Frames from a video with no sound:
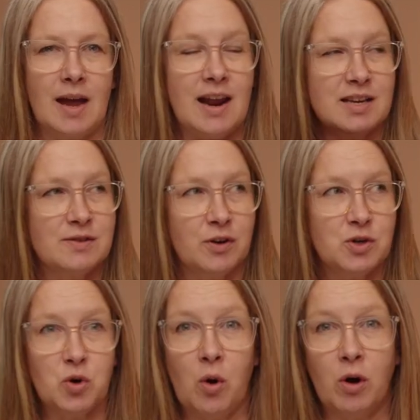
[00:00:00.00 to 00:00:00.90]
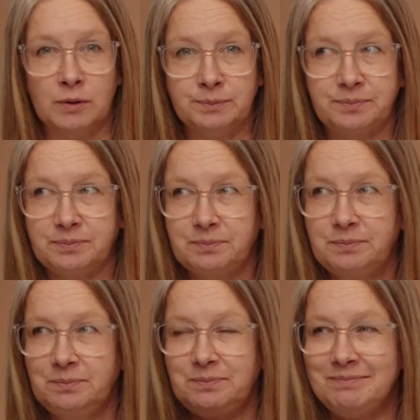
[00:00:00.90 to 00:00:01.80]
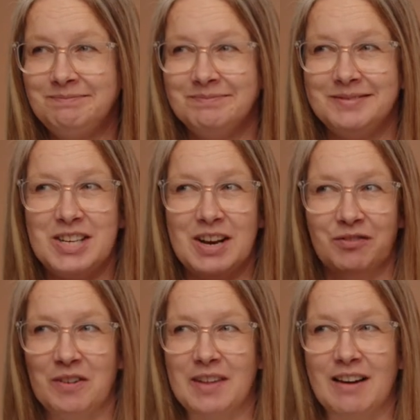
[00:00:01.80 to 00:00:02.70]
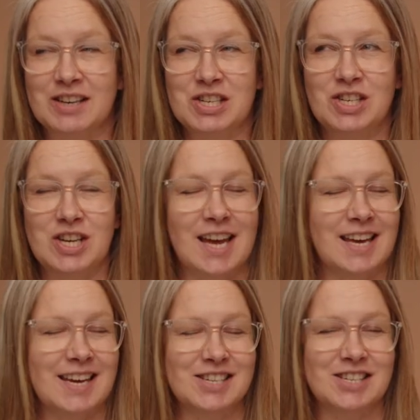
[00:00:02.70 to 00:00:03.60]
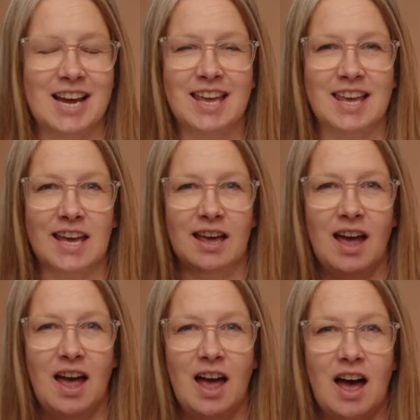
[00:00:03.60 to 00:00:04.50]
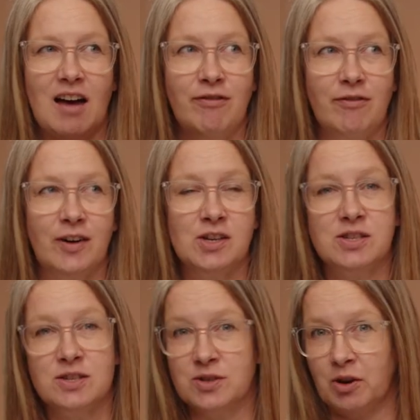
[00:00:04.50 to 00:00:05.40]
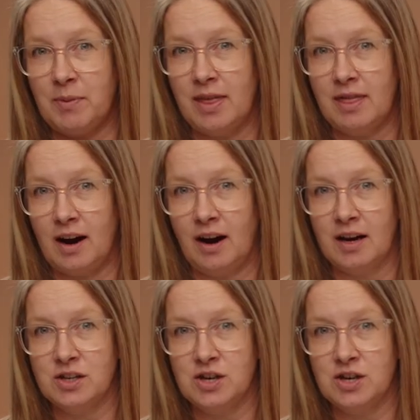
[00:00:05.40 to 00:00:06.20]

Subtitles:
And as for Joel, from that shaky first sermon there in